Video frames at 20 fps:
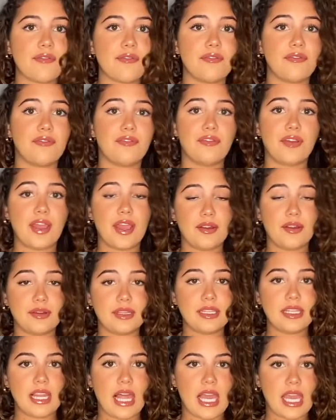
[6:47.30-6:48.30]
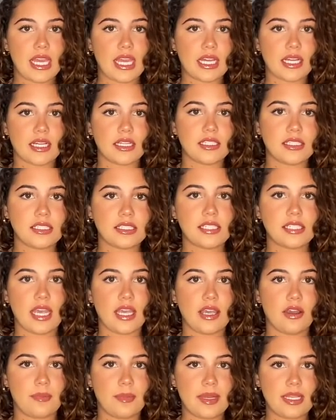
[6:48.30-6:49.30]
very like
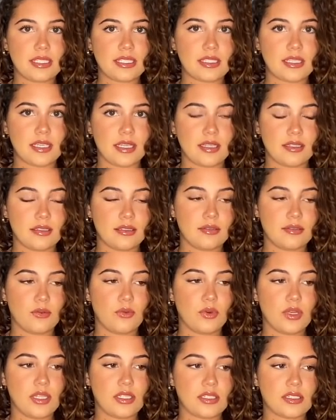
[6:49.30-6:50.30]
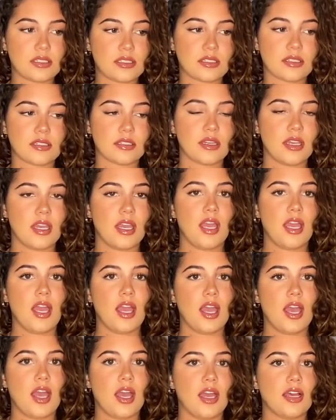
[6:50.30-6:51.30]
tight on my skin, which
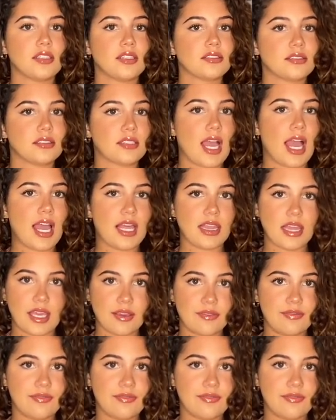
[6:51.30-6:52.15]
I like